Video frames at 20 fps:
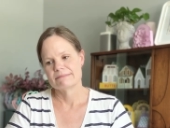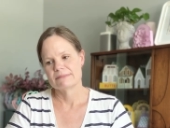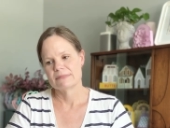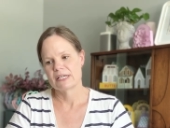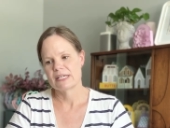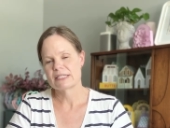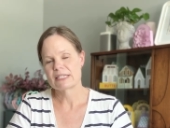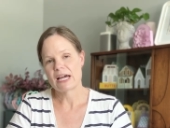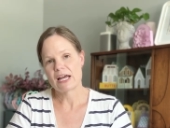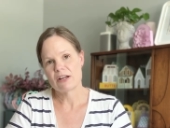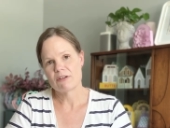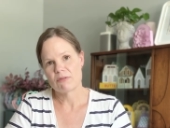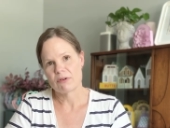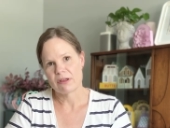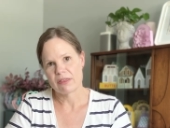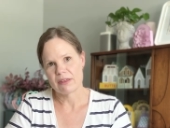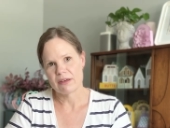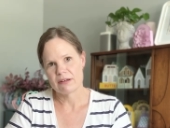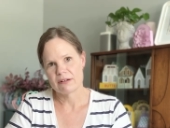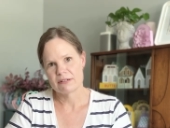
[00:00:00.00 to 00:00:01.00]
it's kind of
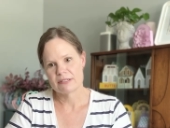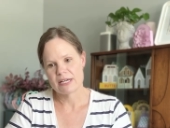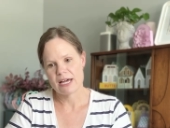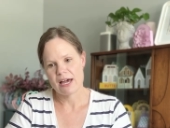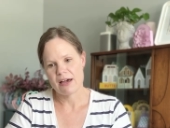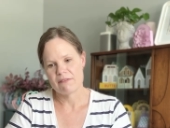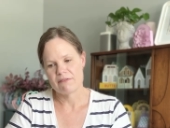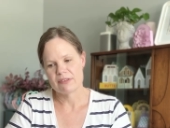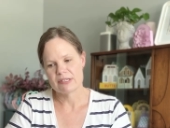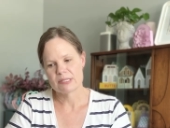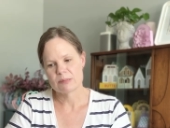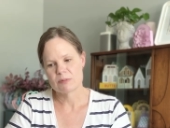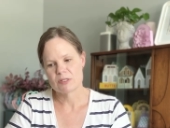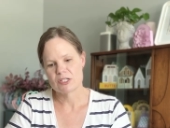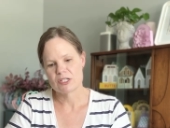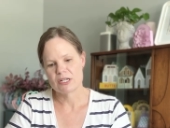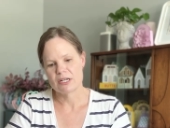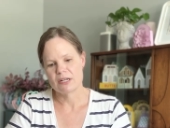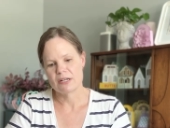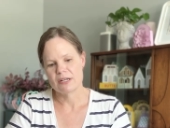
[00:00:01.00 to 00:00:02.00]
worth it to have this
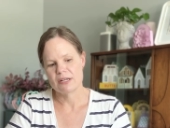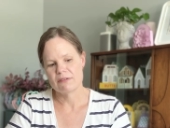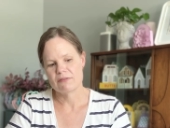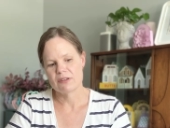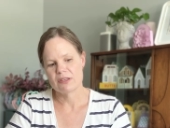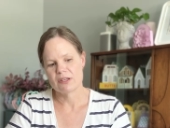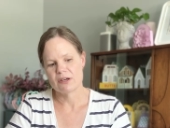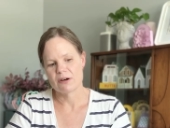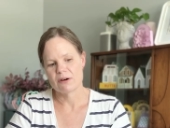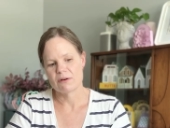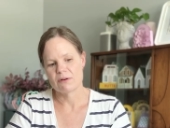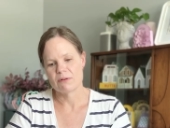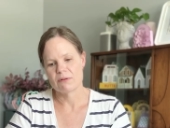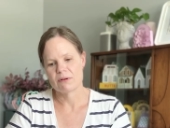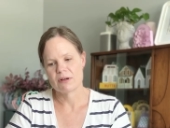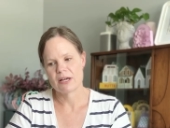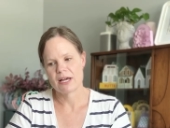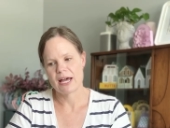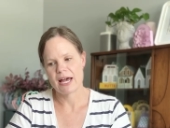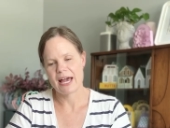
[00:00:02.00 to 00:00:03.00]
machine, even though
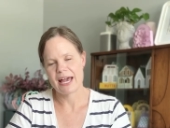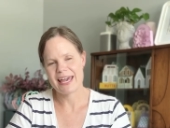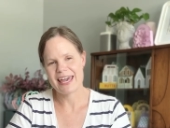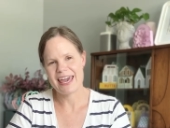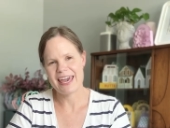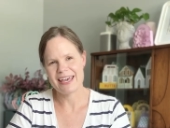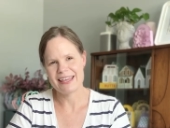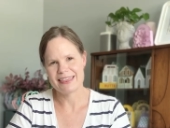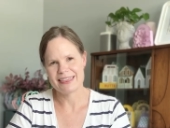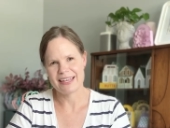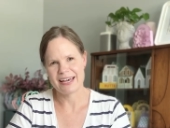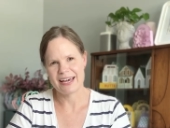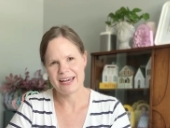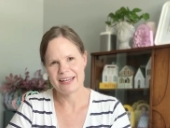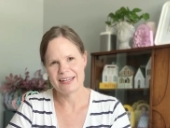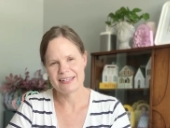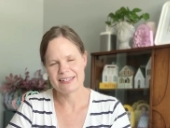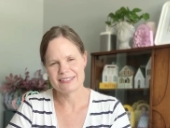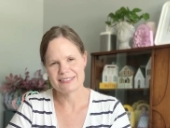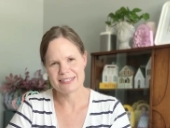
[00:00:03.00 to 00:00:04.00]
I hate that
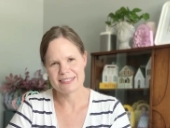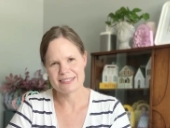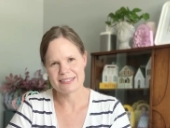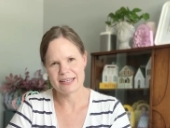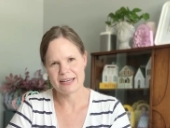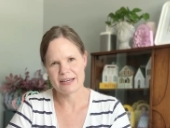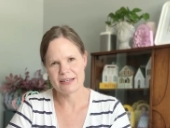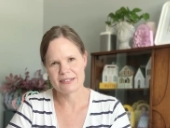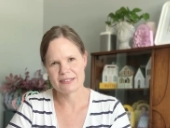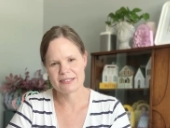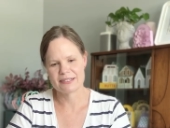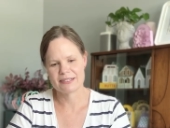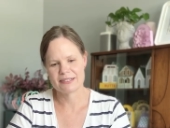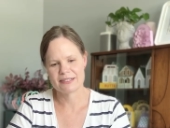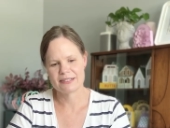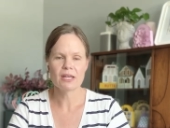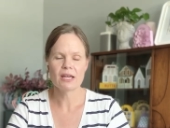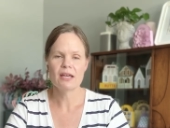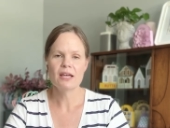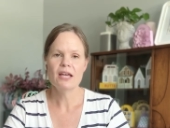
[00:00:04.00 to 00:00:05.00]
it does that.
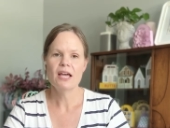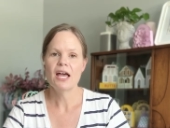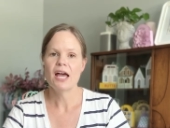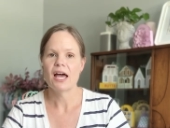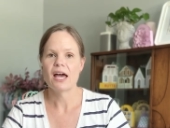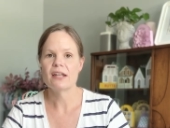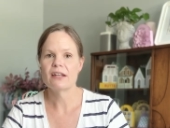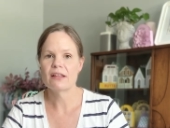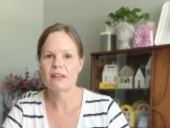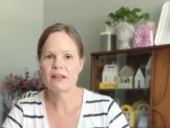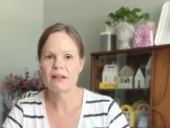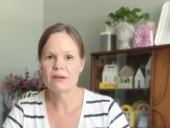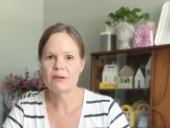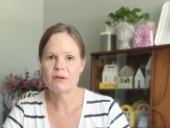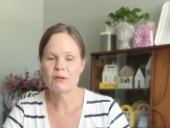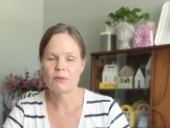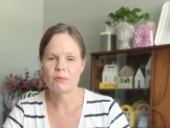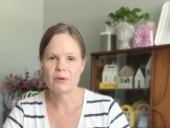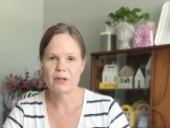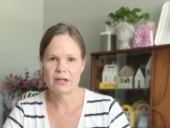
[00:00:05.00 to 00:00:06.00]

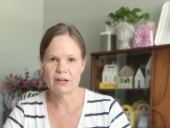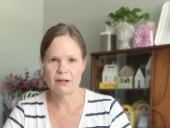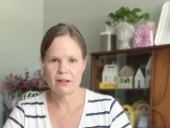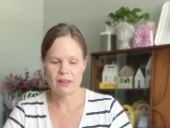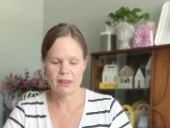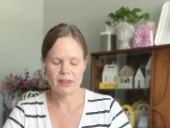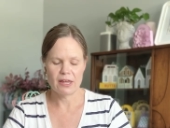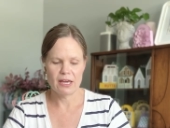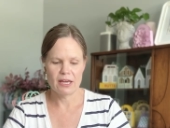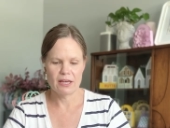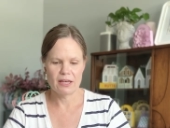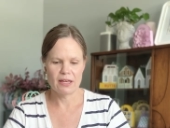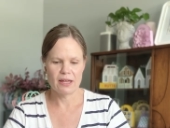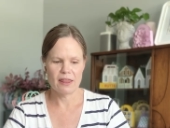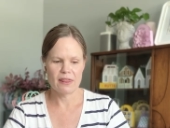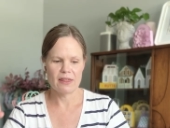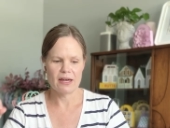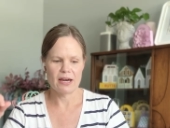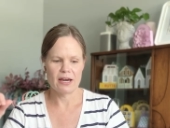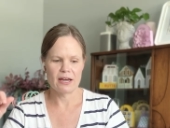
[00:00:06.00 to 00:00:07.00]
Another weird thing
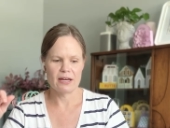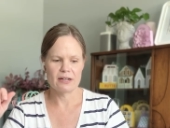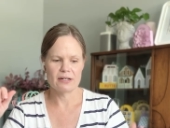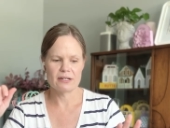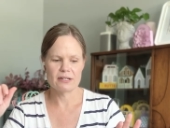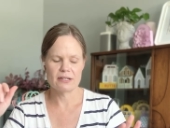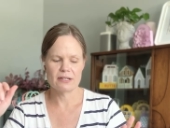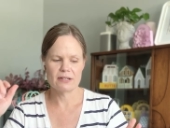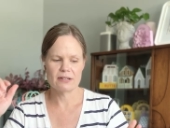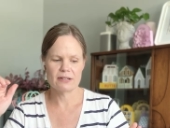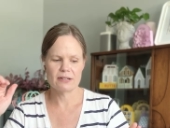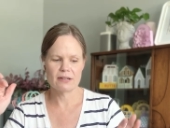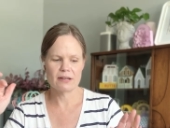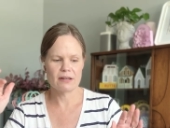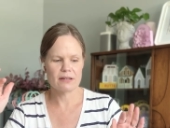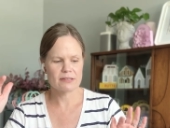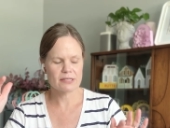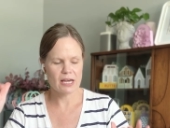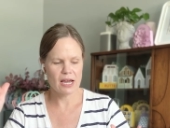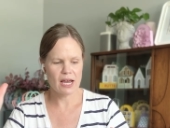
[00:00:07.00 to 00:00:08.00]
that
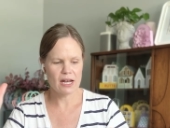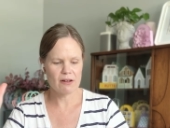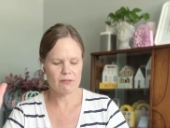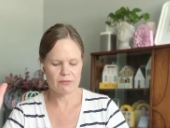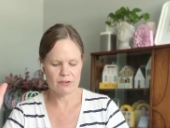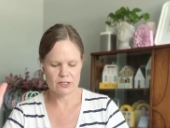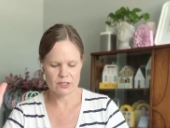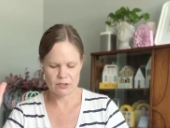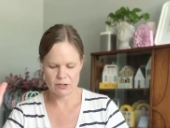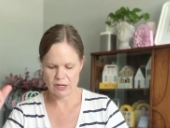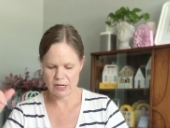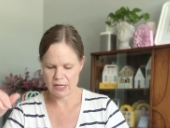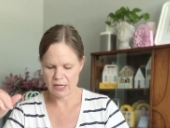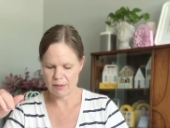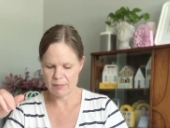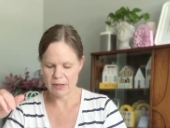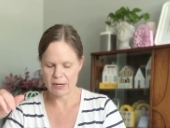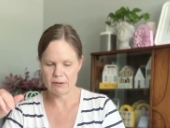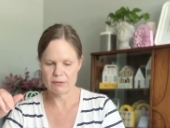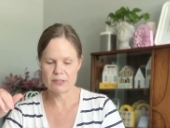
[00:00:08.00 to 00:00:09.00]
is kind of frustrating
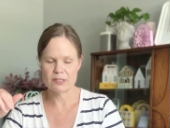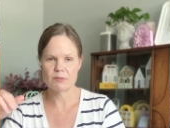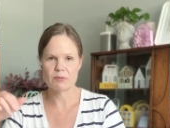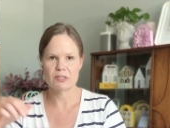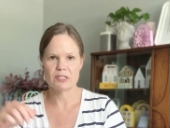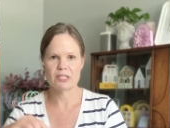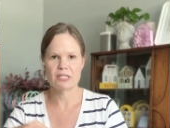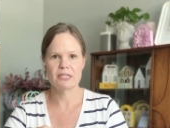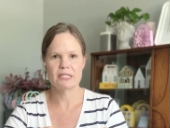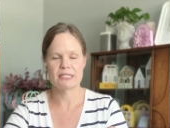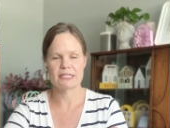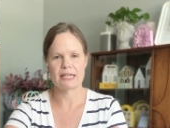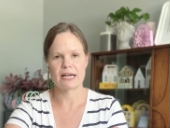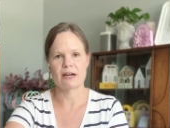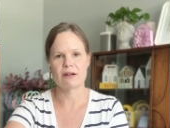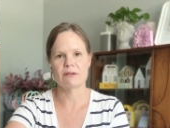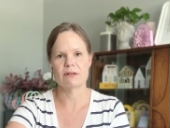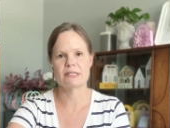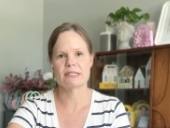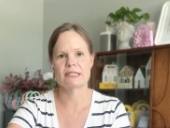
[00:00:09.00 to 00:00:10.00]
about switching these
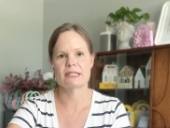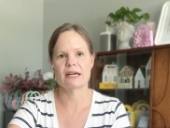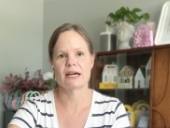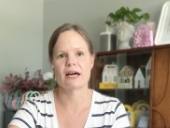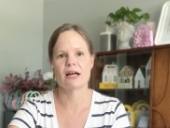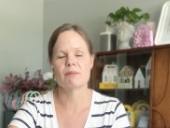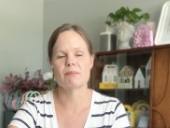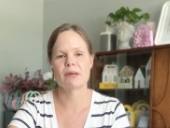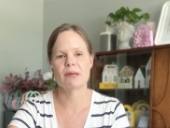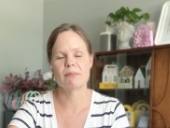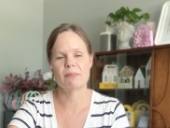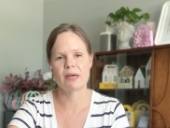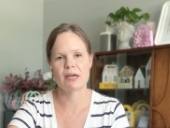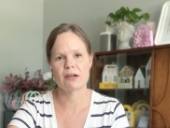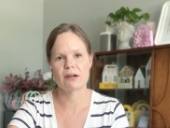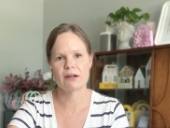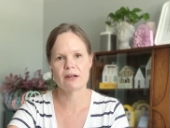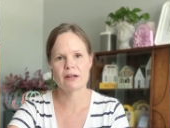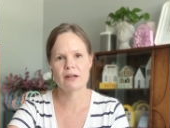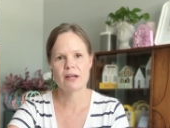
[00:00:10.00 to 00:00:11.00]
out is that on my
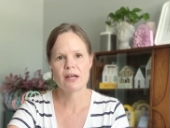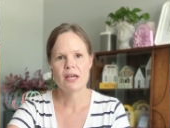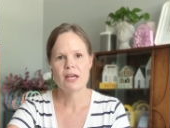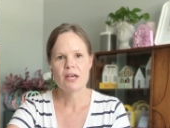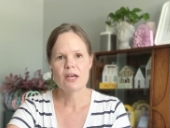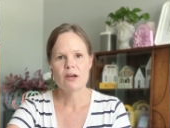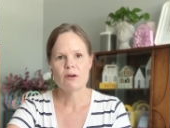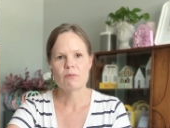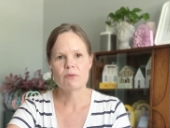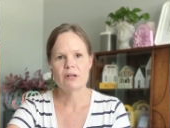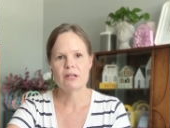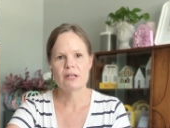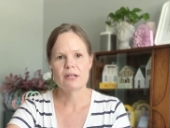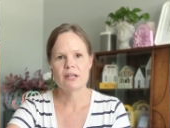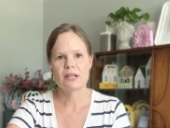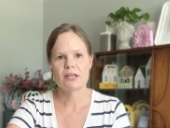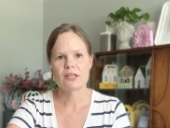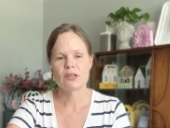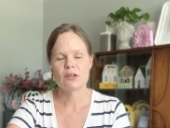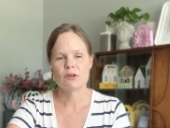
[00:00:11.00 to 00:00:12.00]
Maker,
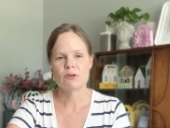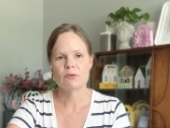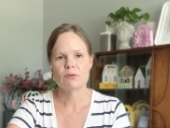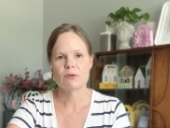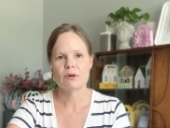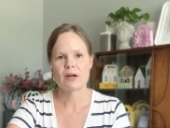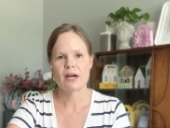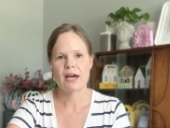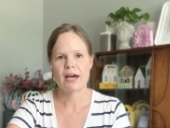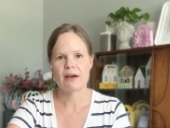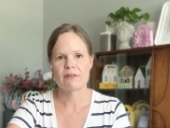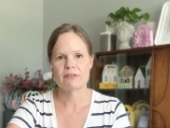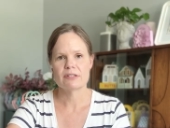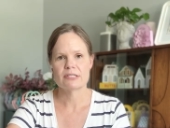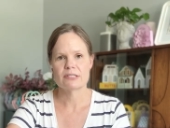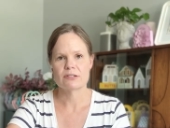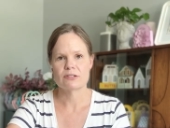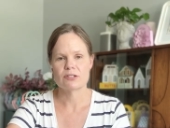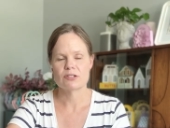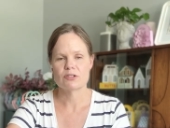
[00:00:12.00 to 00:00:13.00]
when you have a
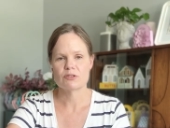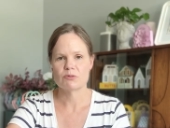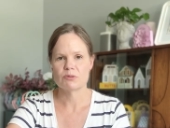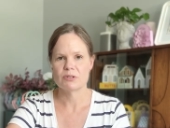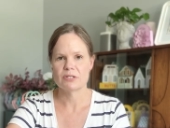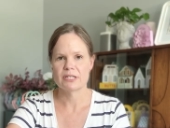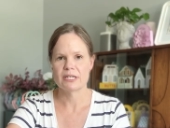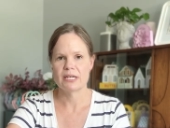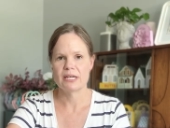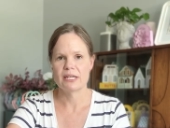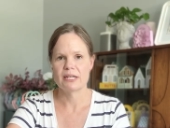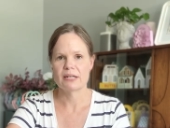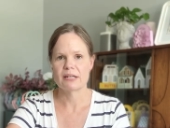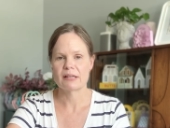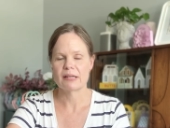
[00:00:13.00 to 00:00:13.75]
certain tool in